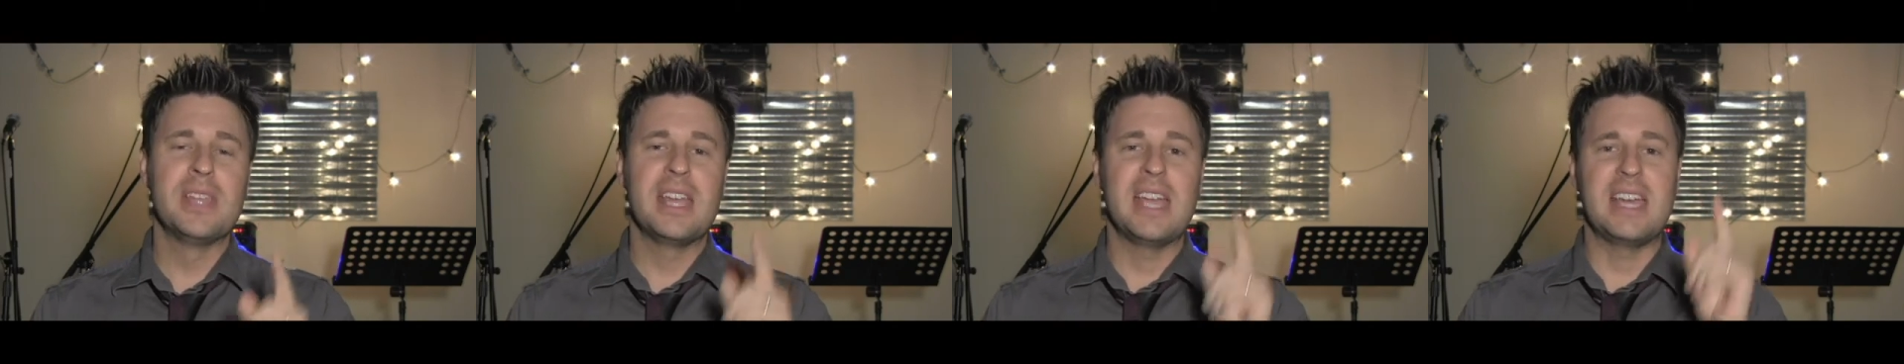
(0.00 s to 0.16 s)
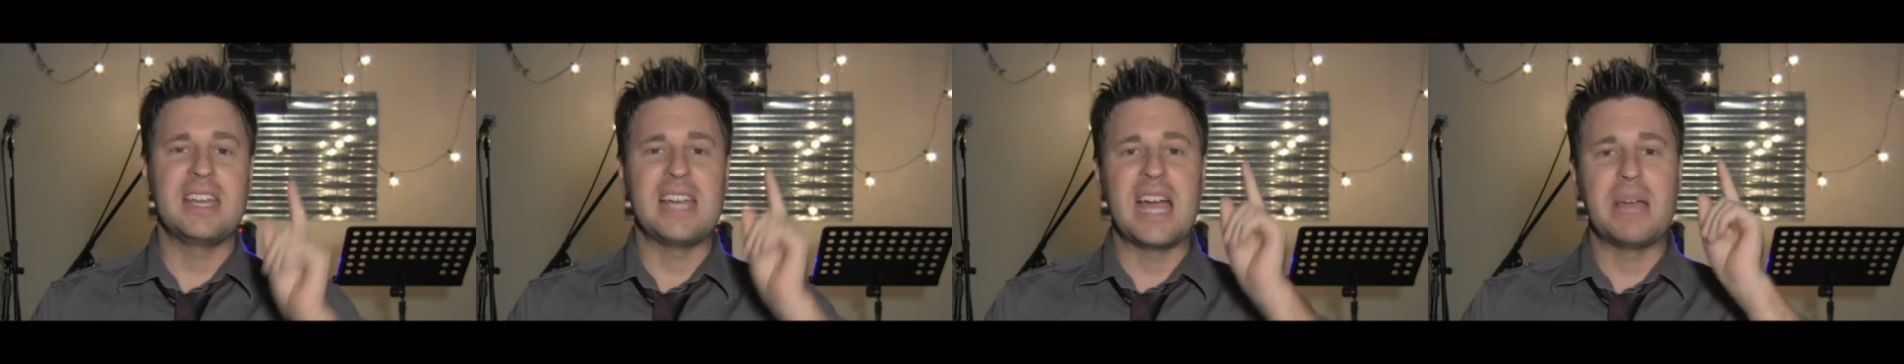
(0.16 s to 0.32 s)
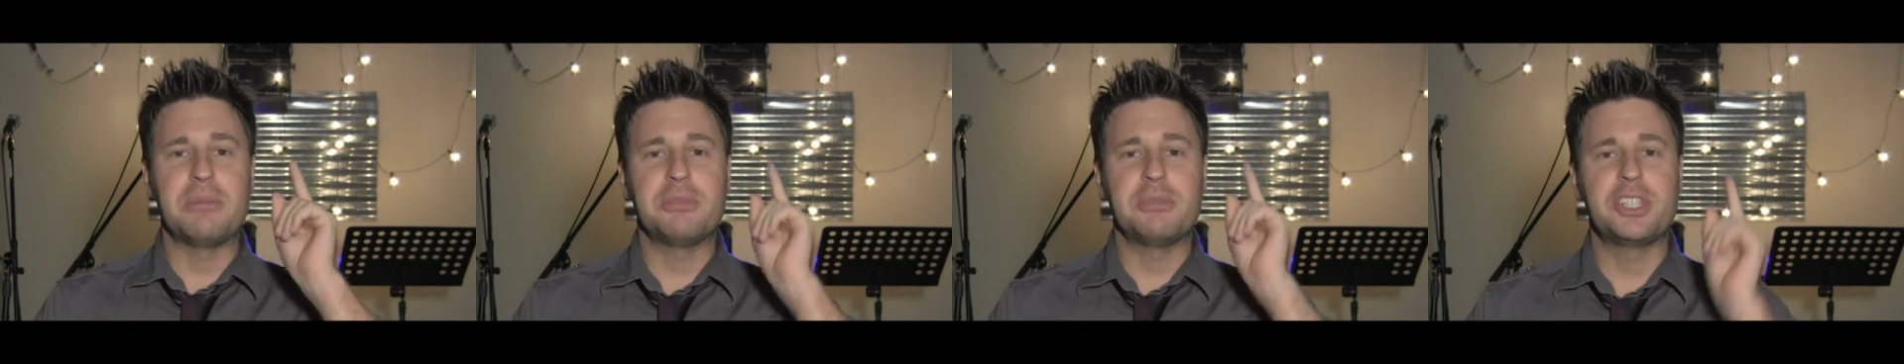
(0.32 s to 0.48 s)

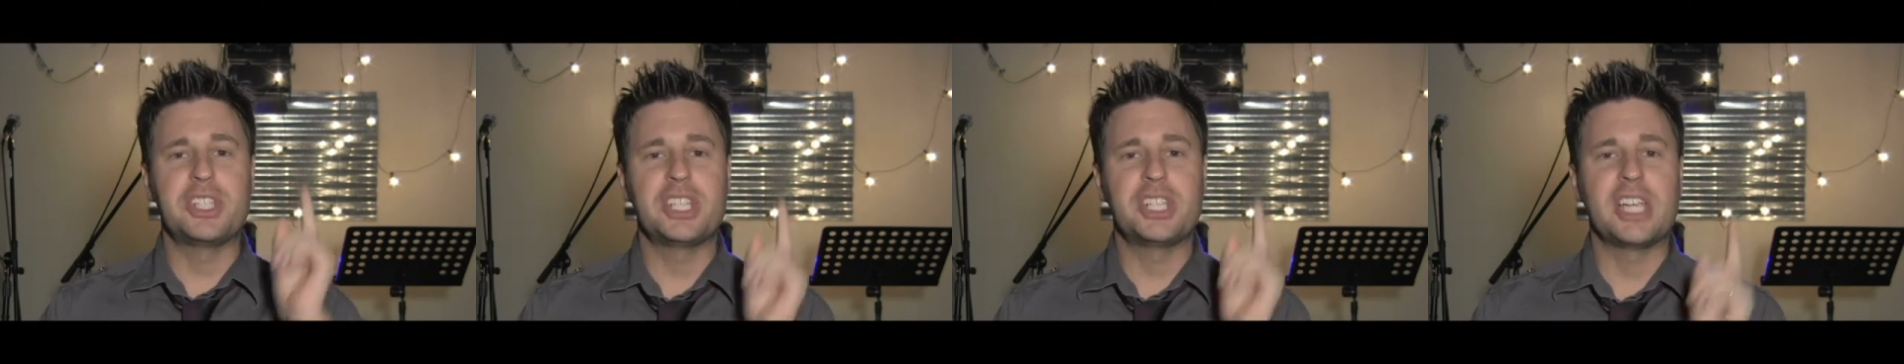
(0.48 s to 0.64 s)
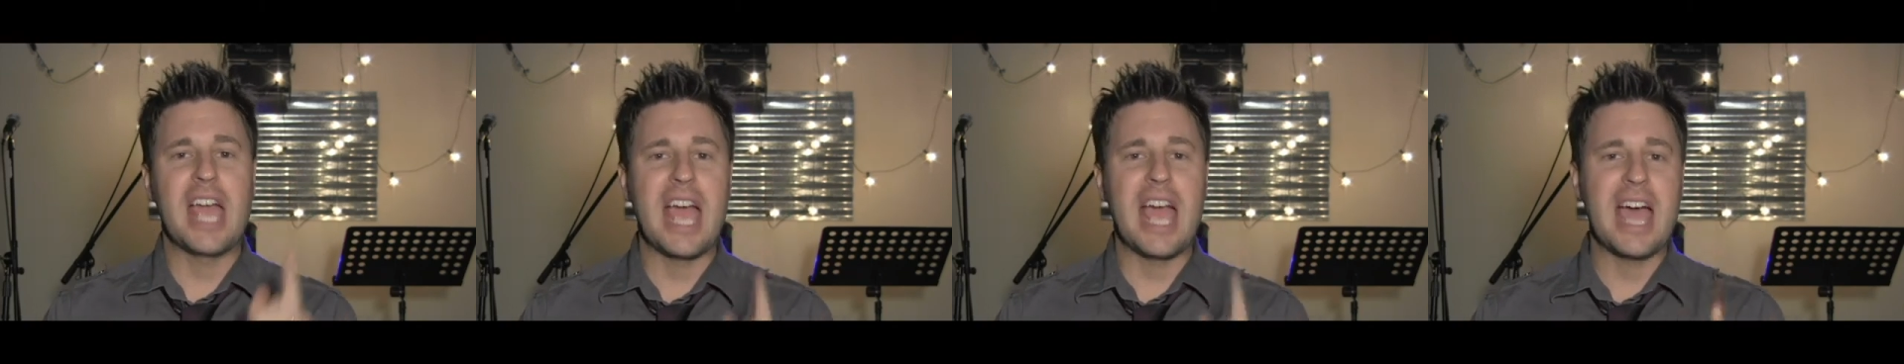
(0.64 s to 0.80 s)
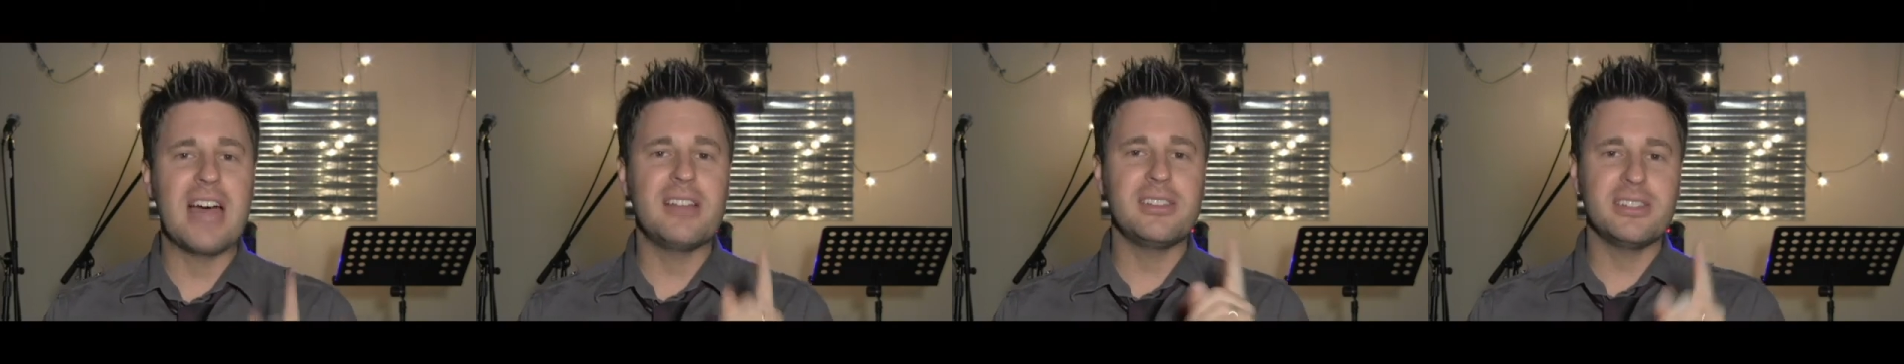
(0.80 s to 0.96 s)
and I'm
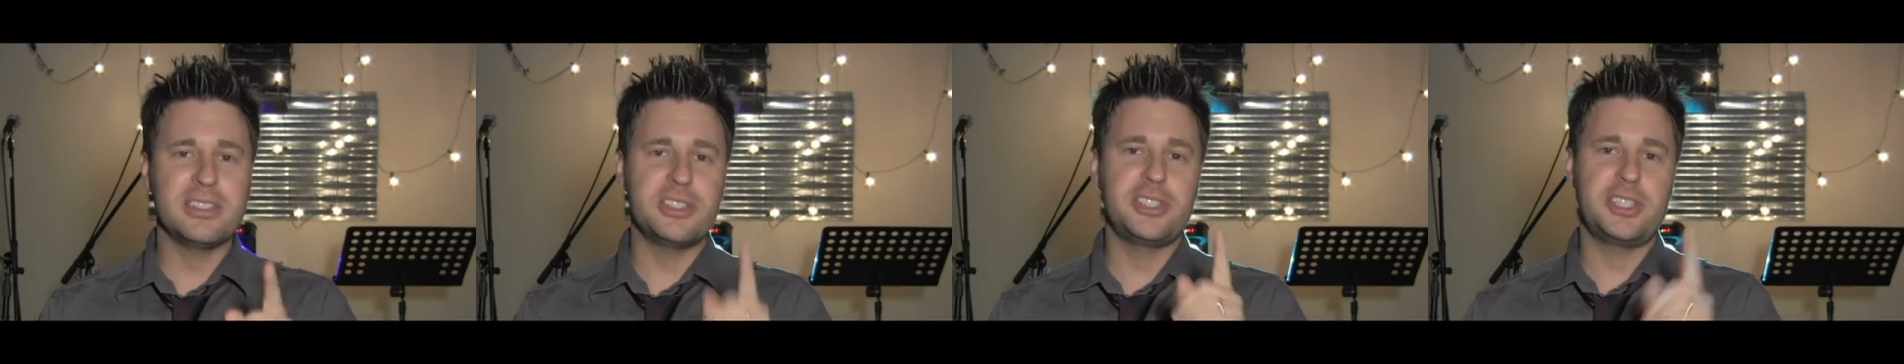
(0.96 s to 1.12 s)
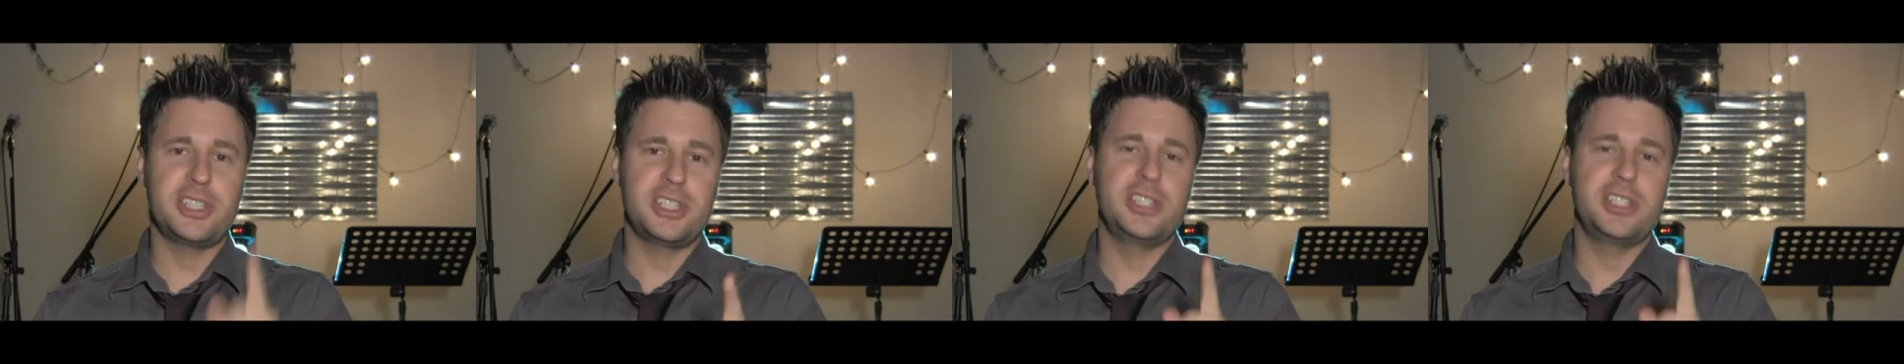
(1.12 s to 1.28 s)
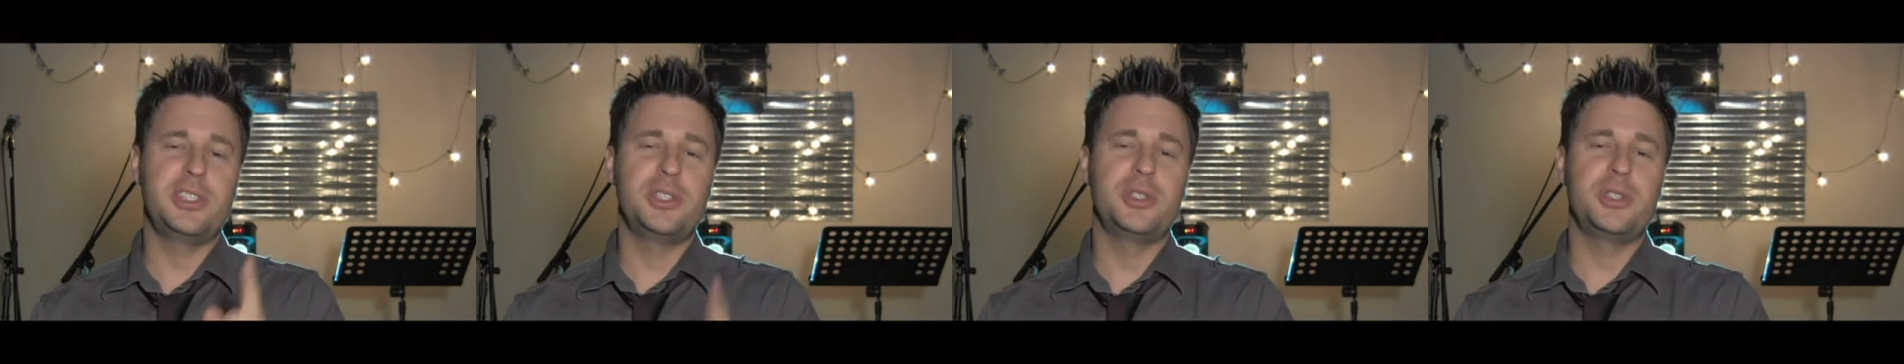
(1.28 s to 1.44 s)

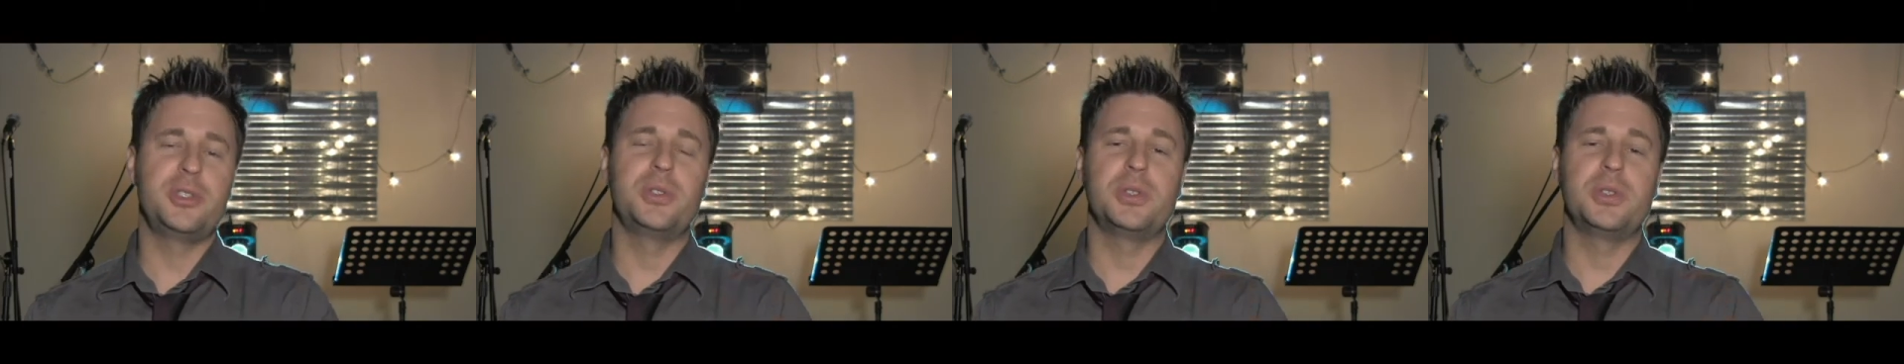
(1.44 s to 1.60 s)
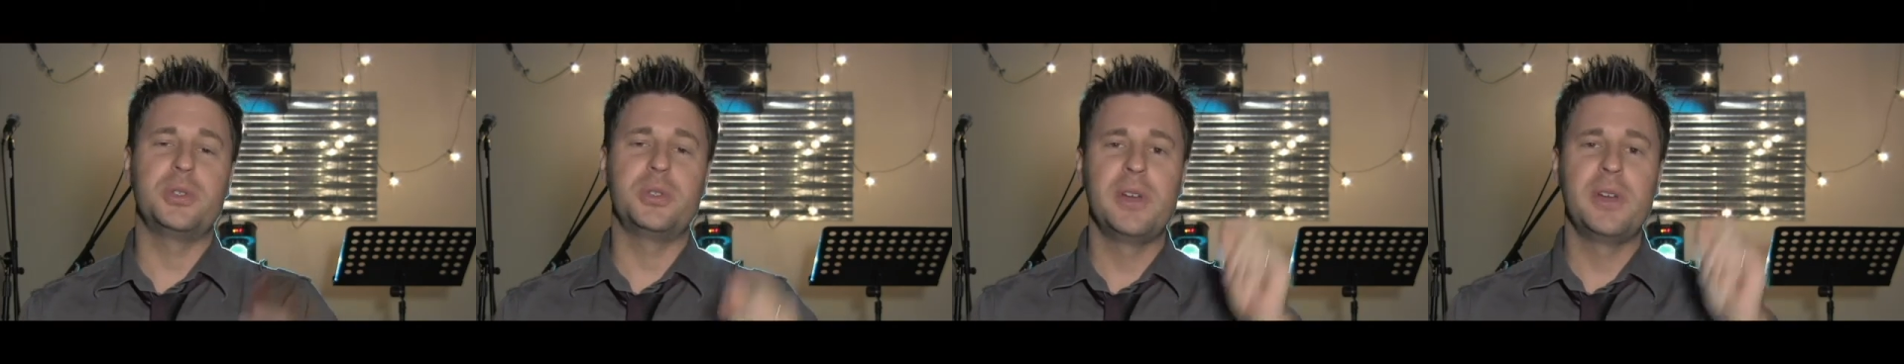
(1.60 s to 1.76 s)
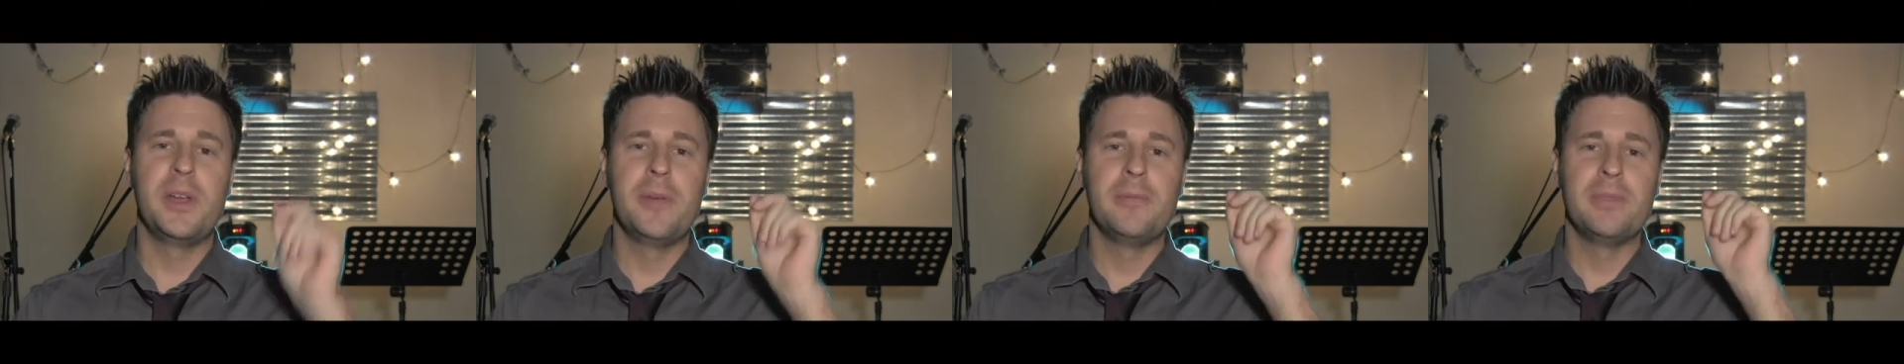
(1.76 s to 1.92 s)
challenging
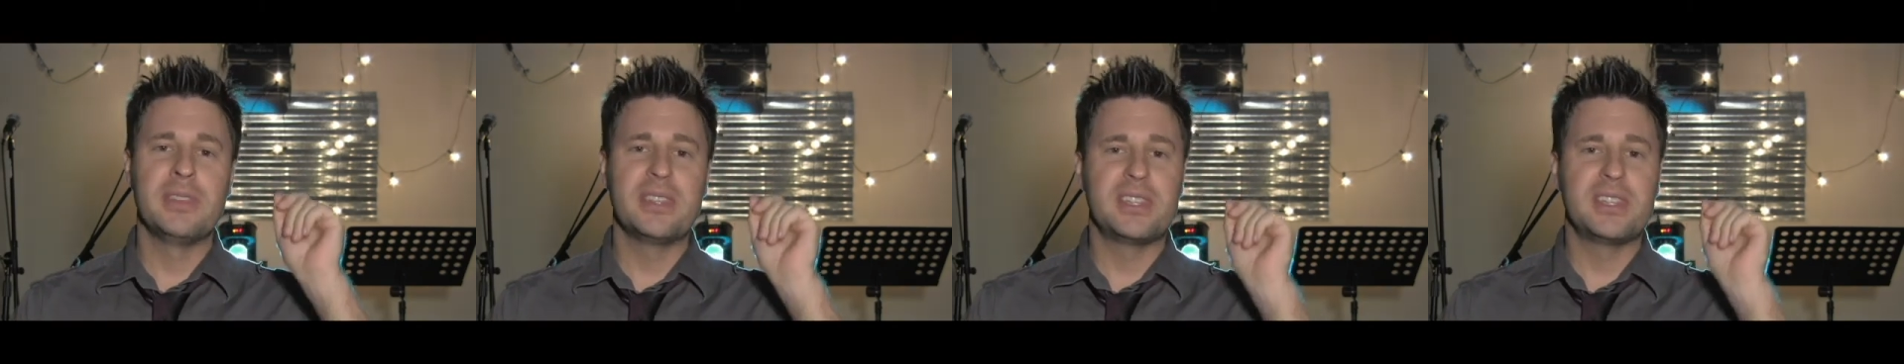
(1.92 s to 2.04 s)
you